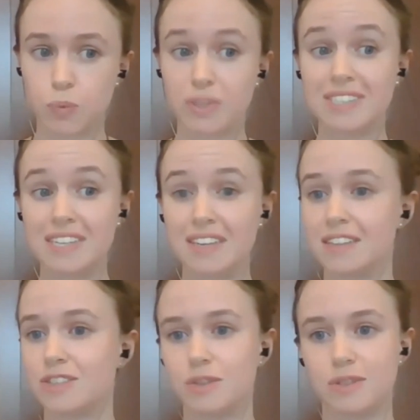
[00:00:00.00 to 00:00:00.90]
We'll see
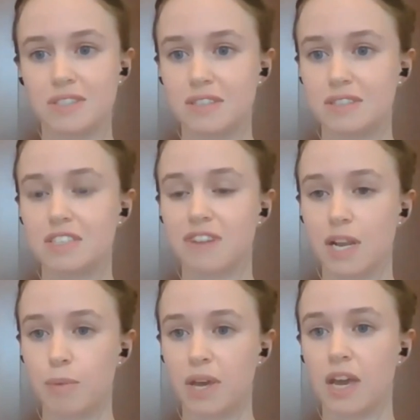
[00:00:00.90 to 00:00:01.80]
these new diseases
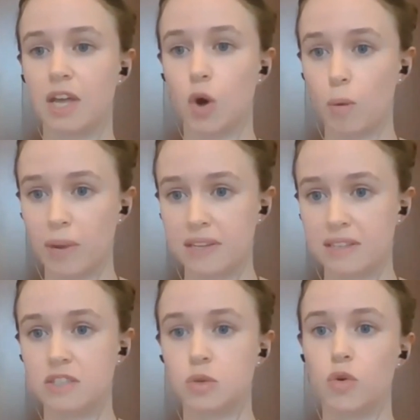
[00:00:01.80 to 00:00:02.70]
developing in hot
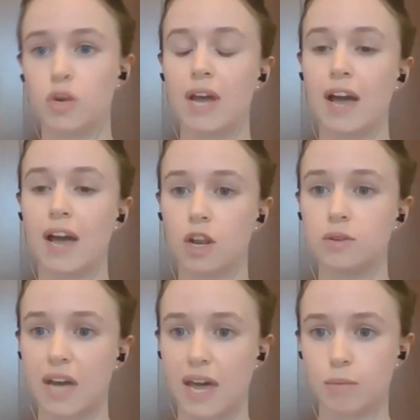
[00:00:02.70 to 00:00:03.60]
places or in
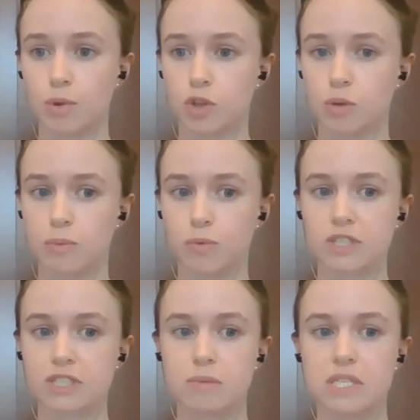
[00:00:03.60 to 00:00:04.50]
close animal-human
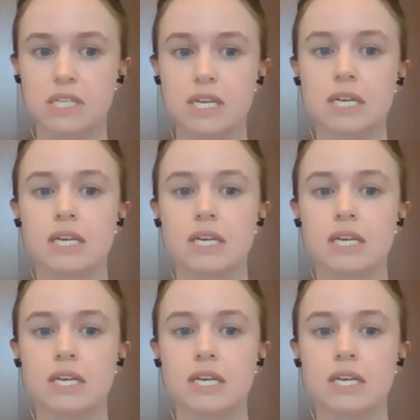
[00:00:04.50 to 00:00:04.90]
proximity.